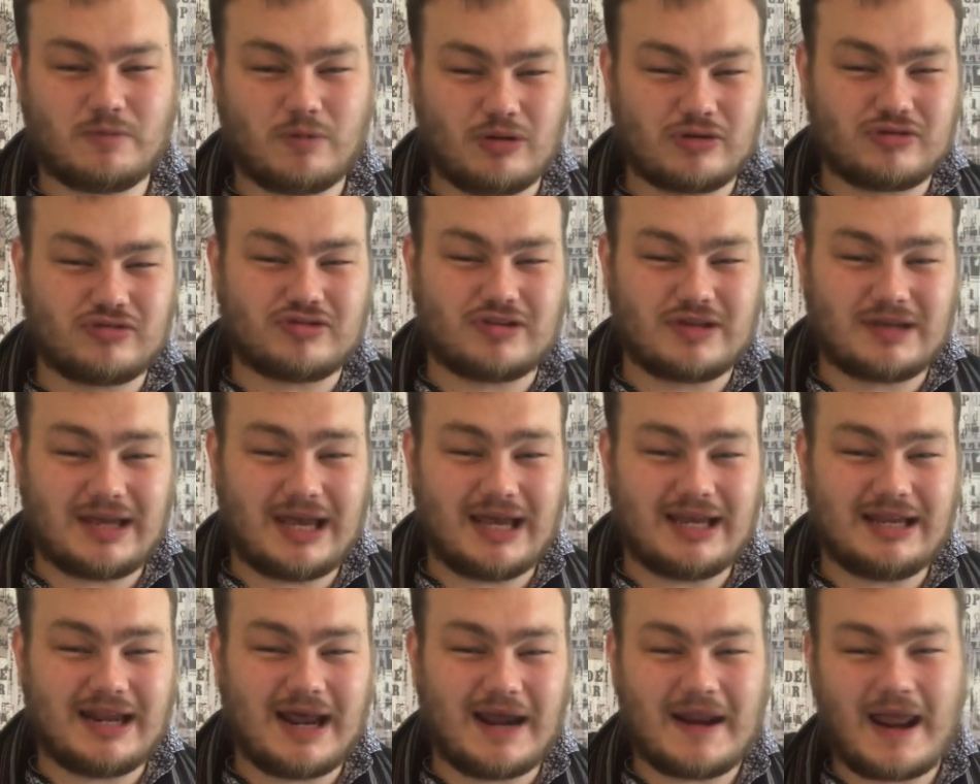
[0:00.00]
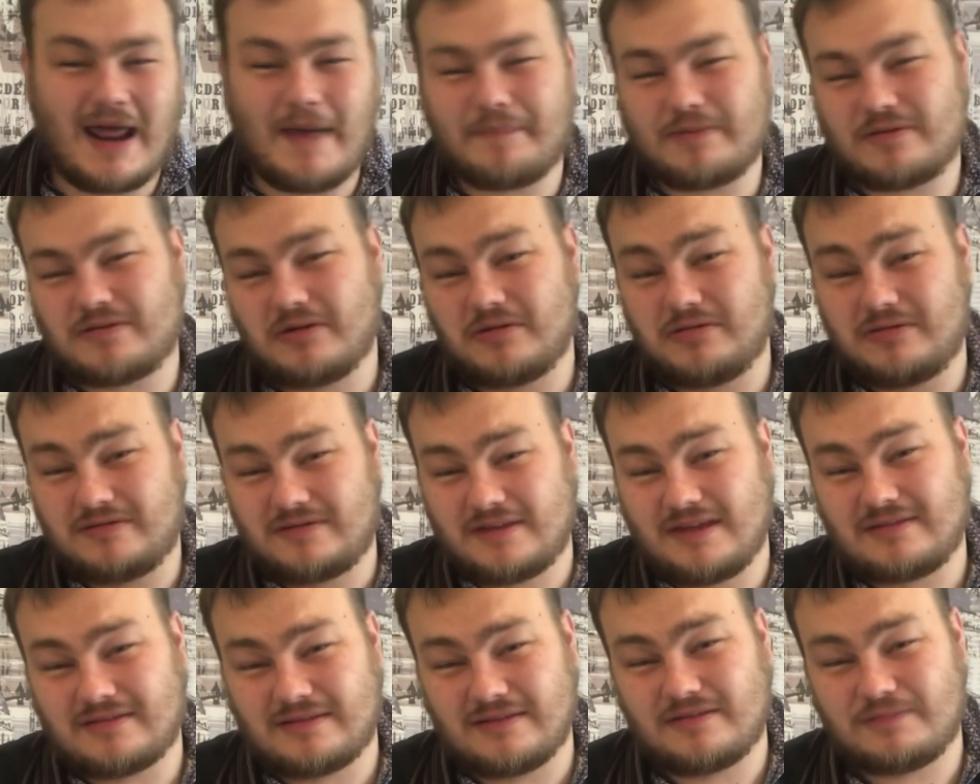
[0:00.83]
watch the K-9 episodes,
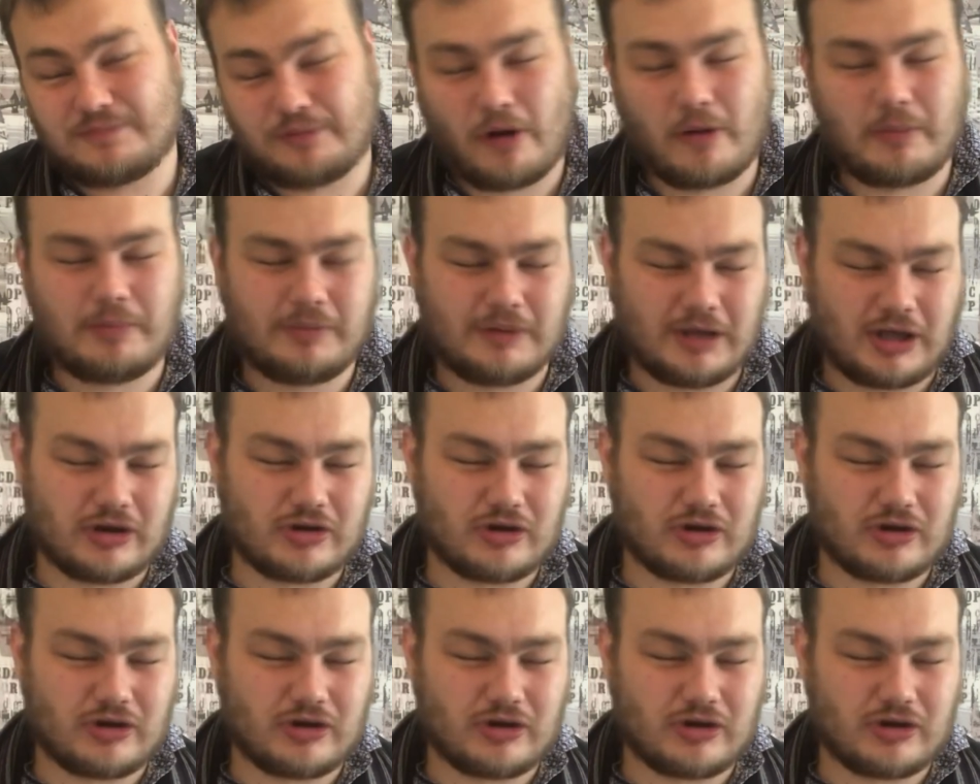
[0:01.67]
this is probably